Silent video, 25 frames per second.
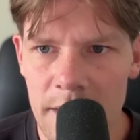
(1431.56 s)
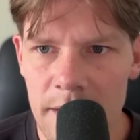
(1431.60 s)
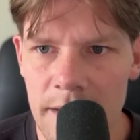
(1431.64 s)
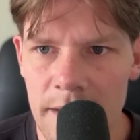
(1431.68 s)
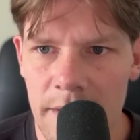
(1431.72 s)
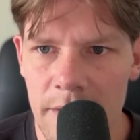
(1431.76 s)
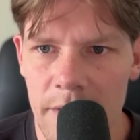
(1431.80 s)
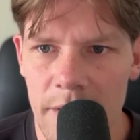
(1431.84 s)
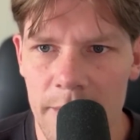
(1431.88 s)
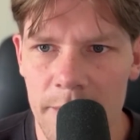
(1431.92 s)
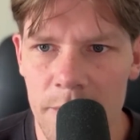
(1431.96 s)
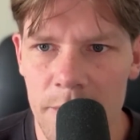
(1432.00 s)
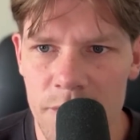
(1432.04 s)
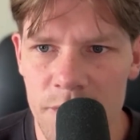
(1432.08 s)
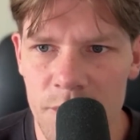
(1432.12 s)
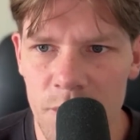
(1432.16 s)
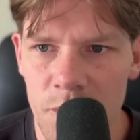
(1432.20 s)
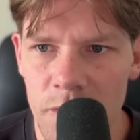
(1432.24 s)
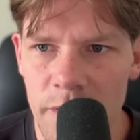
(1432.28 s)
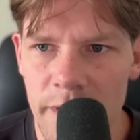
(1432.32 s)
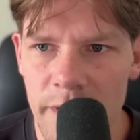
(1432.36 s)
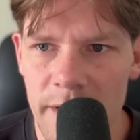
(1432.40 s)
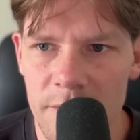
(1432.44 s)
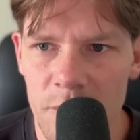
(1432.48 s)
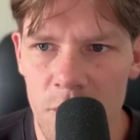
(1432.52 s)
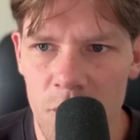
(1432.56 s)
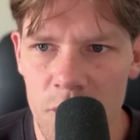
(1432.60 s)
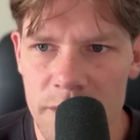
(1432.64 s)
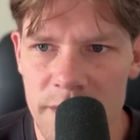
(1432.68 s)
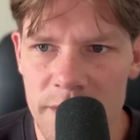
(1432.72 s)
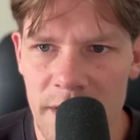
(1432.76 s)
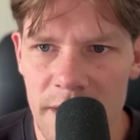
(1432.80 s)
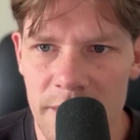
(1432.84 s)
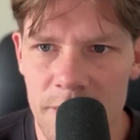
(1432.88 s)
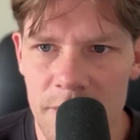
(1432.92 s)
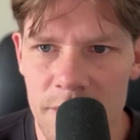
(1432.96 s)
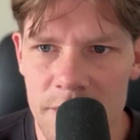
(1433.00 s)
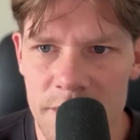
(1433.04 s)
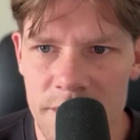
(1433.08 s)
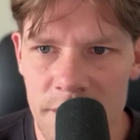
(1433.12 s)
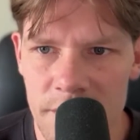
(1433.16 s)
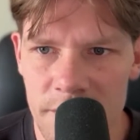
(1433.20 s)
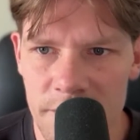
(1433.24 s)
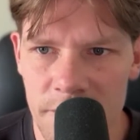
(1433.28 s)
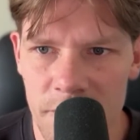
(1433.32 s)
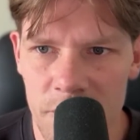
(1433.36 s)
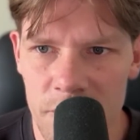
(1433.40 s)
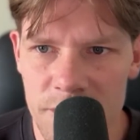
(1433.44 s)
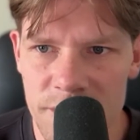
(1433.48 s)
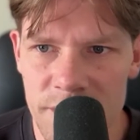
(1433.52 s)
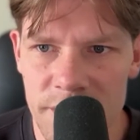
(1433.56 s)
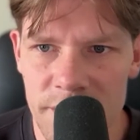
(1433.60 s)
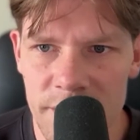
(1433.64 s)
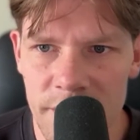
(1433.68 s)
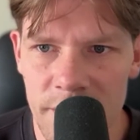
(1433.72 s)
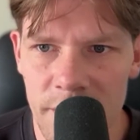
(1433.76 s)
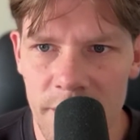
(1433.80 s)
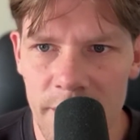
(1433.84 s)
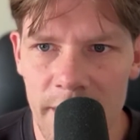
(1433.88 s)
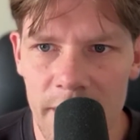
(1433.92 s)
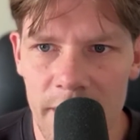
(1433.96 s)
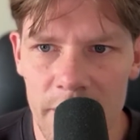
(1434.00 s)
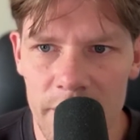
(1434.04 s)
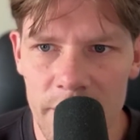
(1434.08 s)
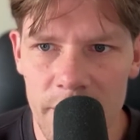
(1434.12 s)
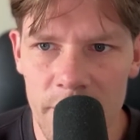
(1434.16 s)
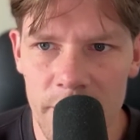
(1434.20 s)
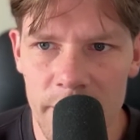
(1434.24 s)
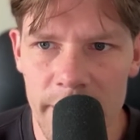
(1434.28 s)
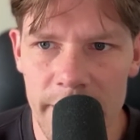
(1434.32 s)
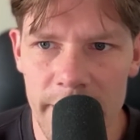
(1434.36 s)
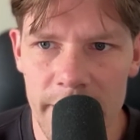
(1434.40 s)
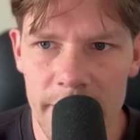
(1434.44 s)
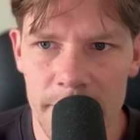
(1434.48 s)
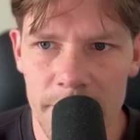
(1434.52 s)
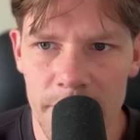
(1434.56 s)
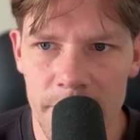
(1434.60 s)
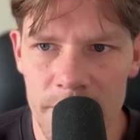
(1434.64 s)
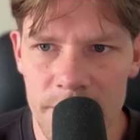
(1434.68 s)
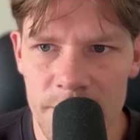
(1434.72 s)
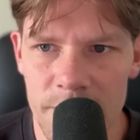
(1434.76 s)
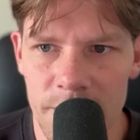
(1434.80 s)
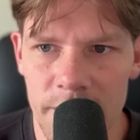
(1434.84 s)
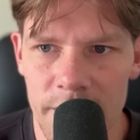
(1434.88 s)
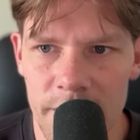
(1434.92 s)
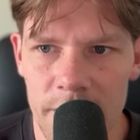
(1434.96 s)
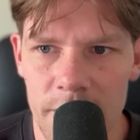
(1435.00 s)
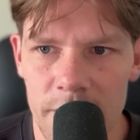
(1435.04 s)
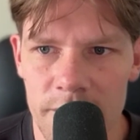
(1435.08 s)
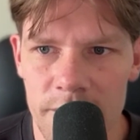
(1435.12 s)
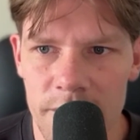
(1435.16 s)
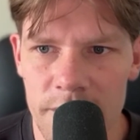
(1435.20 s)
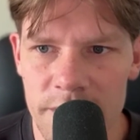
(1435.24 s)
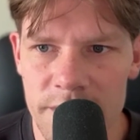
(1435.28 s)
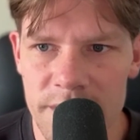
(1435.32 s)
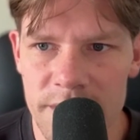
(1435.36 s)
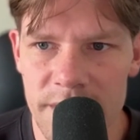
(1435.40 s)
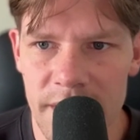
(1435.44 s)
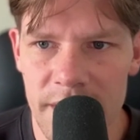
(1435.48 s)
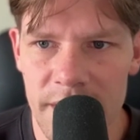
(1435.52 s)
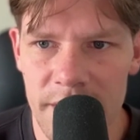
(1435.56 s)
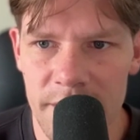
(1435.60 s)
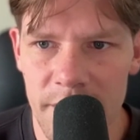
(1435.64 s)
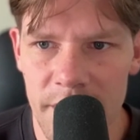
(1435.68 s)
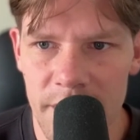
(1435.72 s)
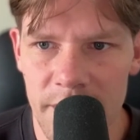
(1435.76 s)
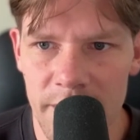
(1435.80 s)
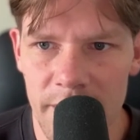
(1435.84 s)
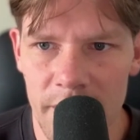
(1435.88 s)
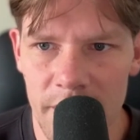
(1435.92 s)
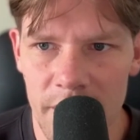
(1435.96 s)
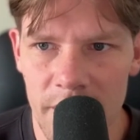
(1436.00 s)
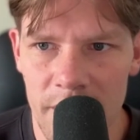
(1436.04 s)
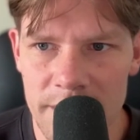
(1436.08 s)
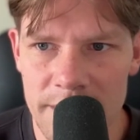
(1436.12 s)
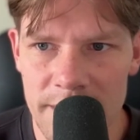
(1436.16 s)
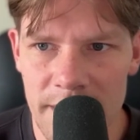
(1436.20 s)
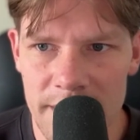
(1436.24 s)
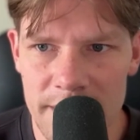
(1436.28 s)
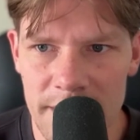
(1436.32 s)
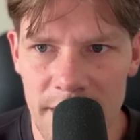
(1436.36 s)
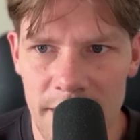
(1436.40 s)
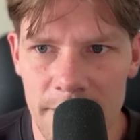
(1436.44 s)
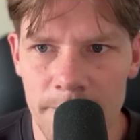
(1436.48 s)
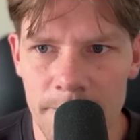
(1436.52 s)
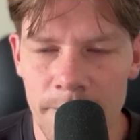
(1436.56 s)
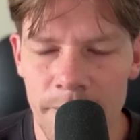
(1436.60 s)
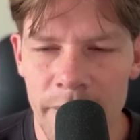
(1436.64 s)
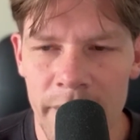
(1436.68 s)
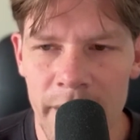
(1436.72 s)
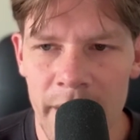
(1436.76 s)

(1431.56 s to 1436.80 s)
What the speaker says: How can I push more and have more time to exert force into the ground and create impulse without overextending my ground contact time?